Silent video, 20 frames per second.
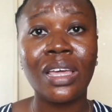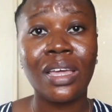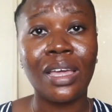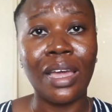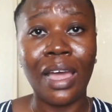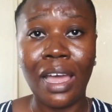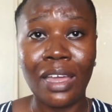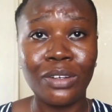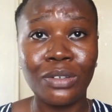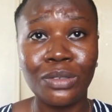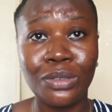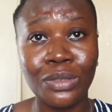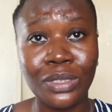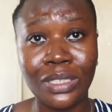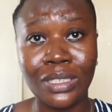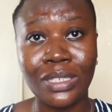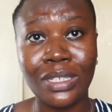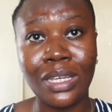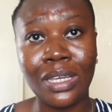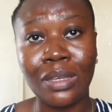I don't know
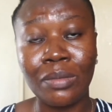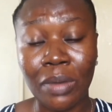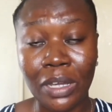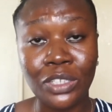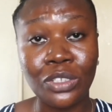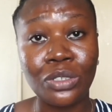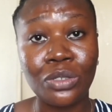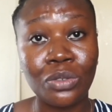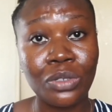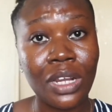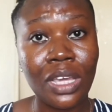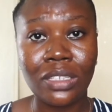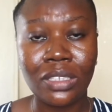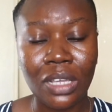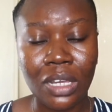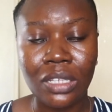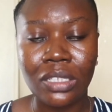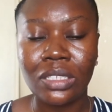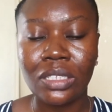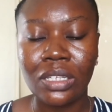the name, I just know that it's
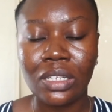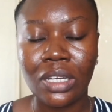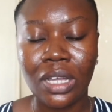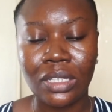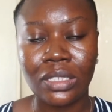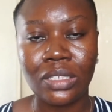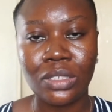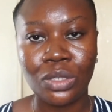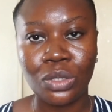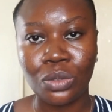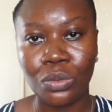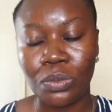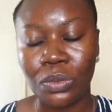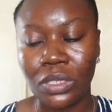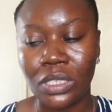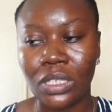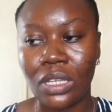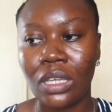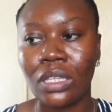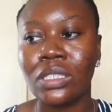salicylic acid
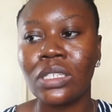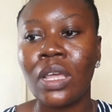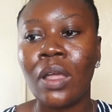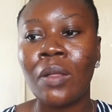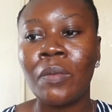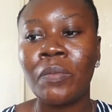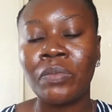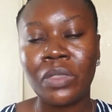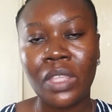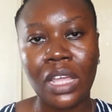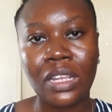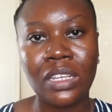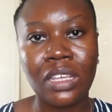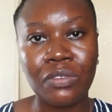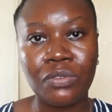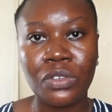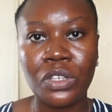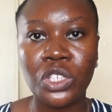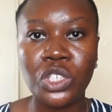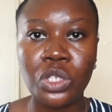2%, and
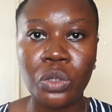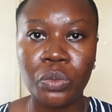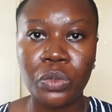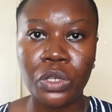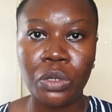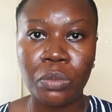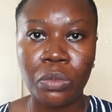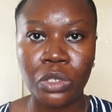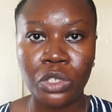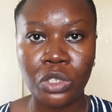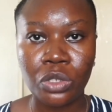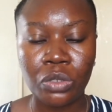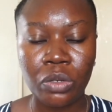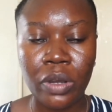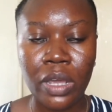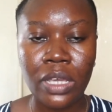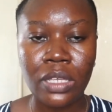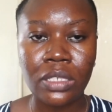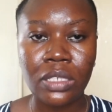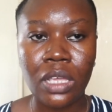then finish up with your
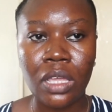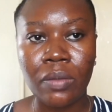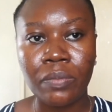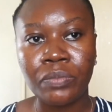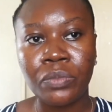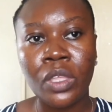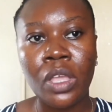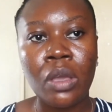moisturizer.